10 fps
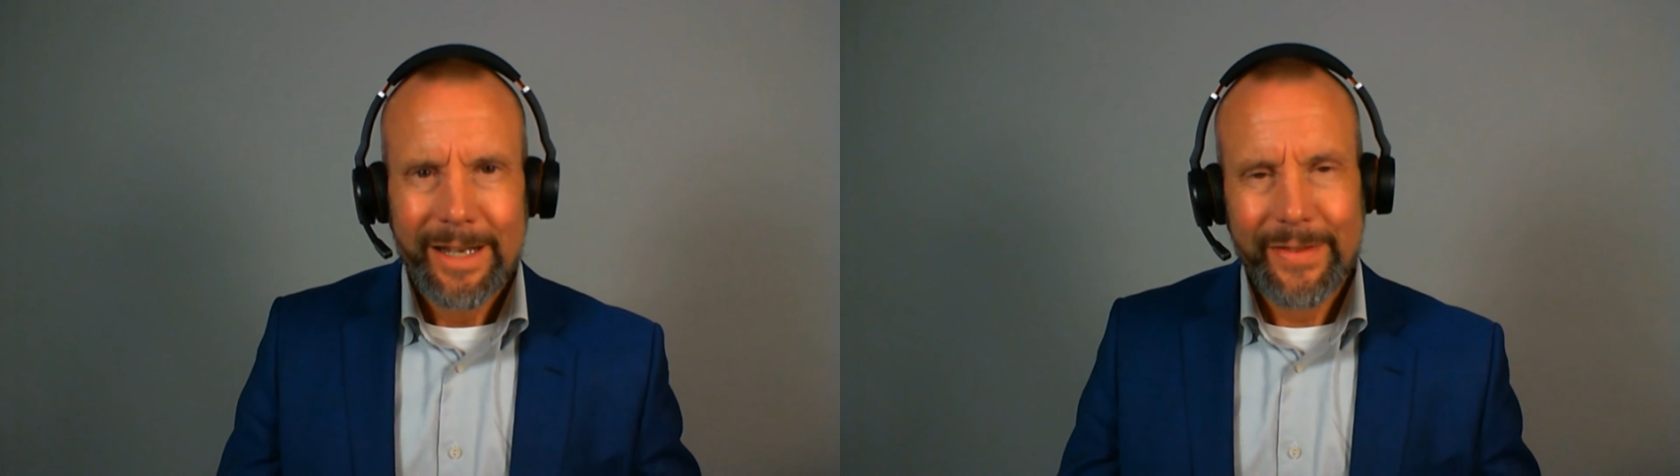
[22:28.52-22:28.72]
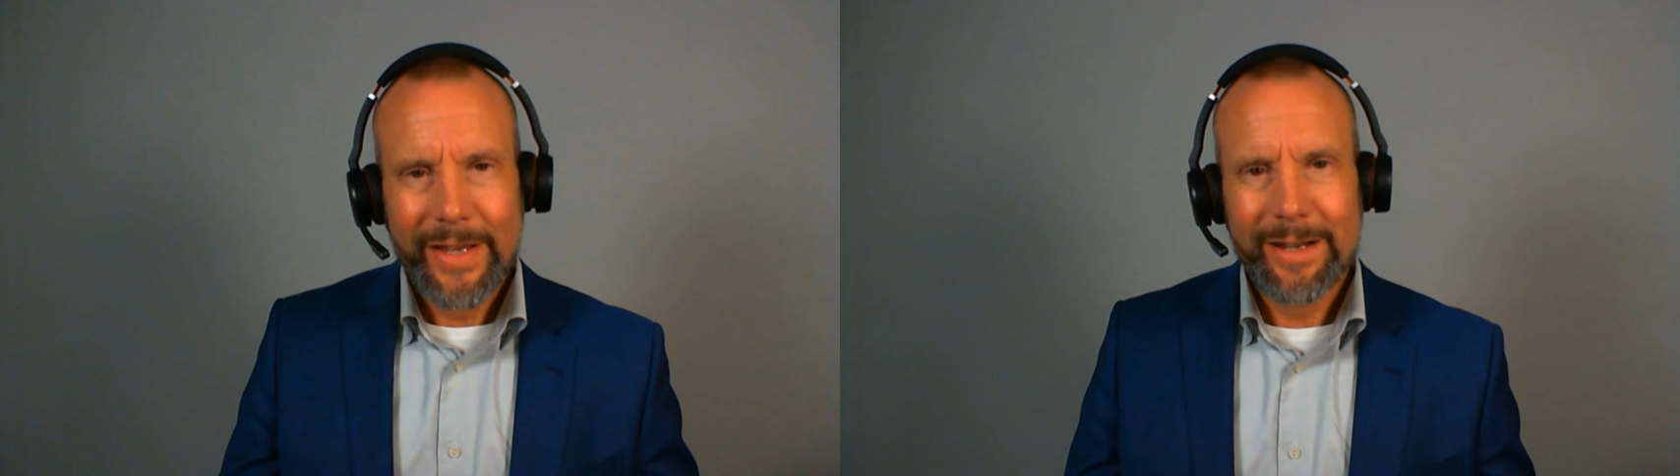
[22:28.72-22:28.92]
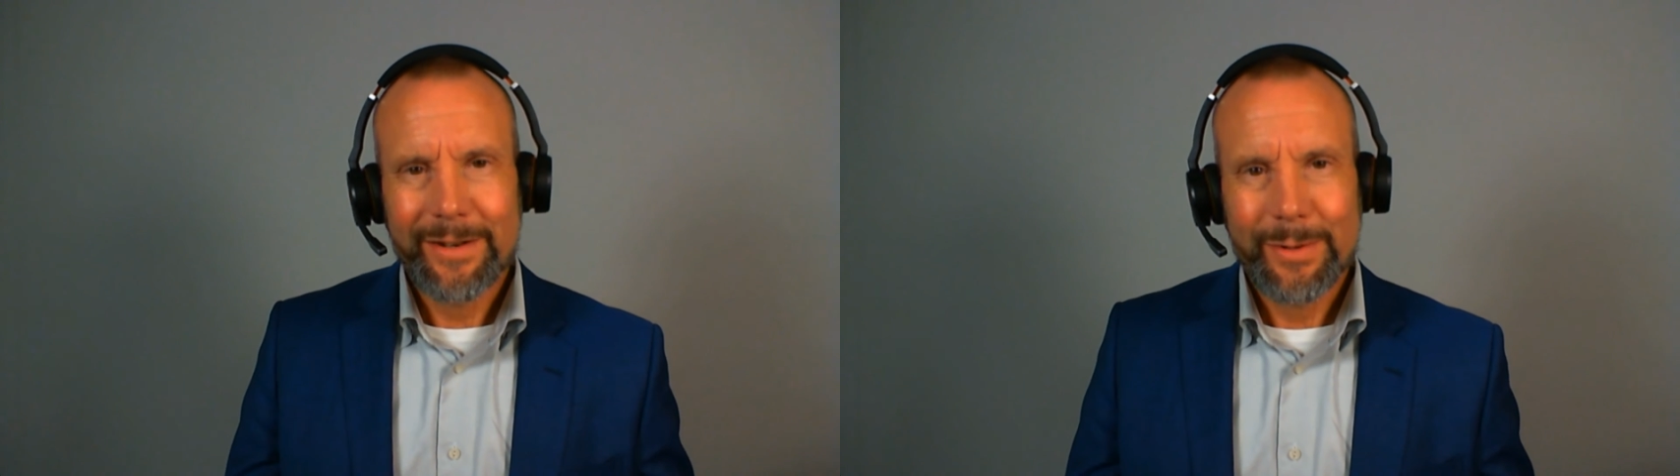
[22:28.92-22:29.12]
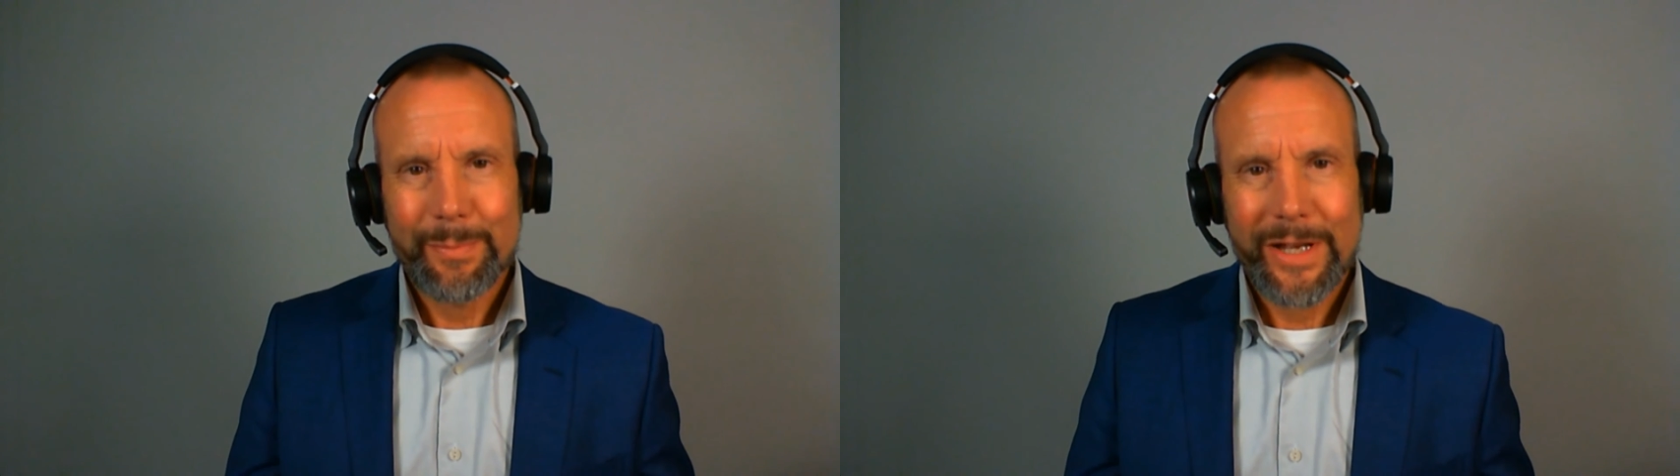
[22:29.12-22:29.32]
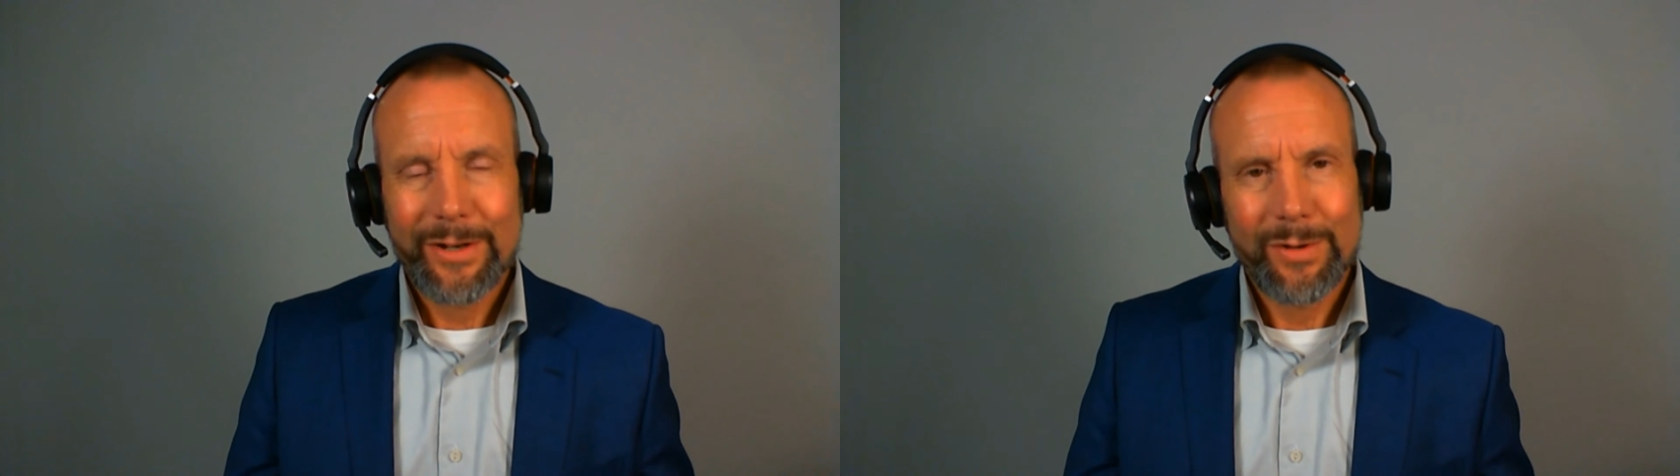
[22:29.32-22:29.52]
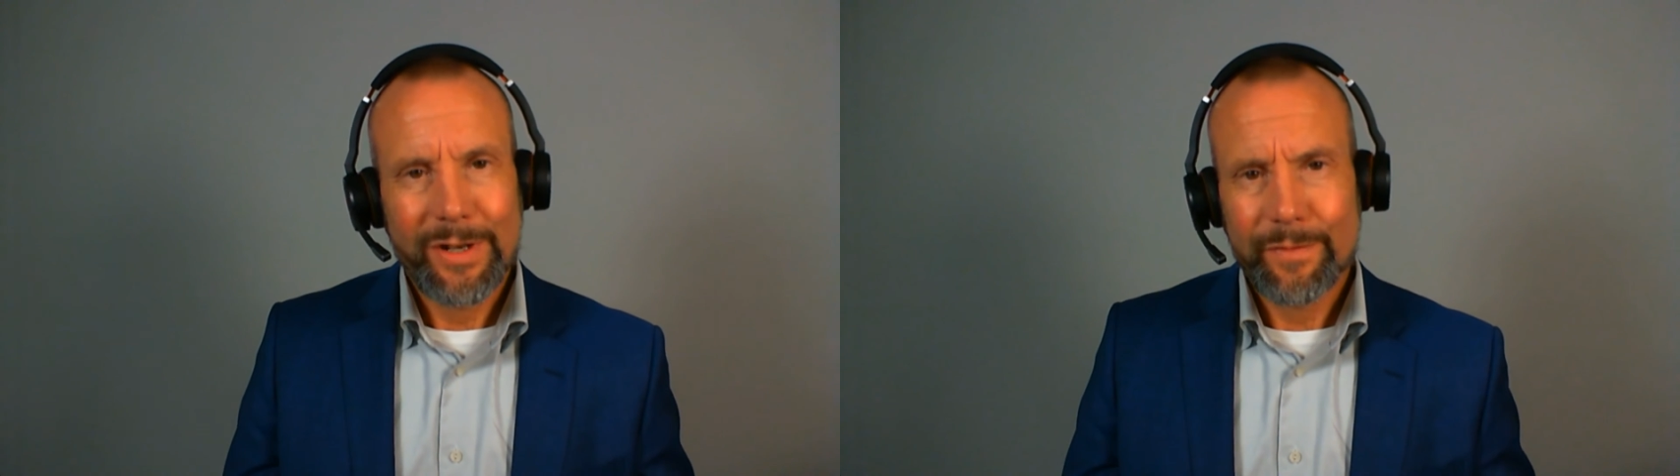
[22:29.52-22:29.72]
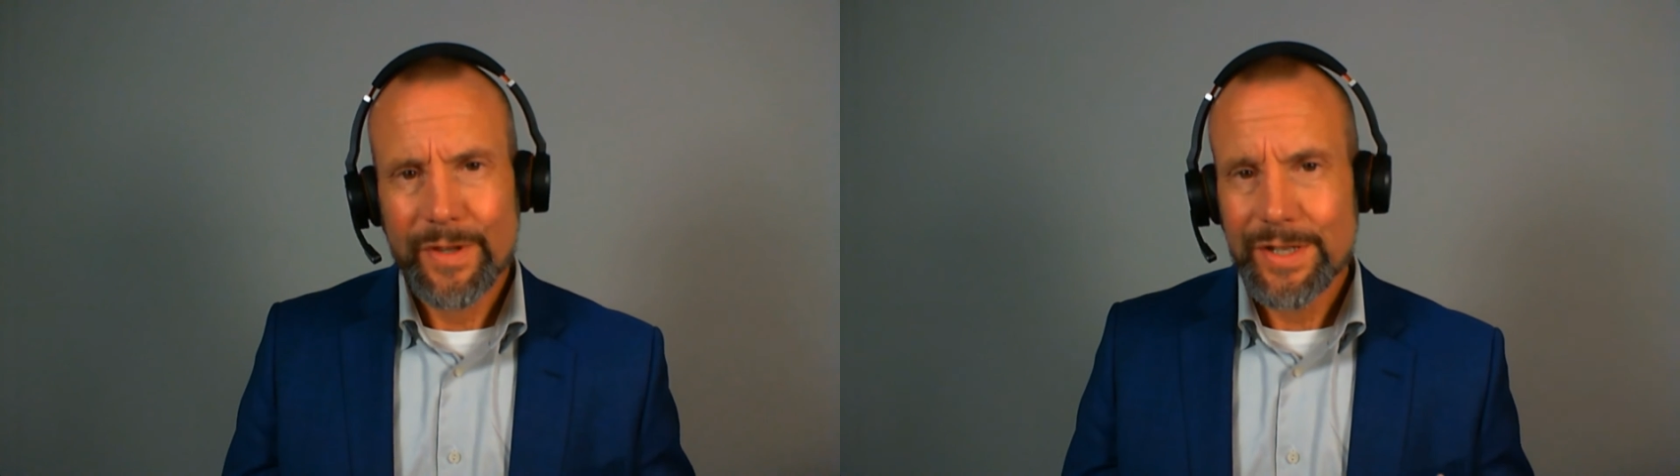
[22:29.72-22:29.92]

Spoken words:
And then depending on if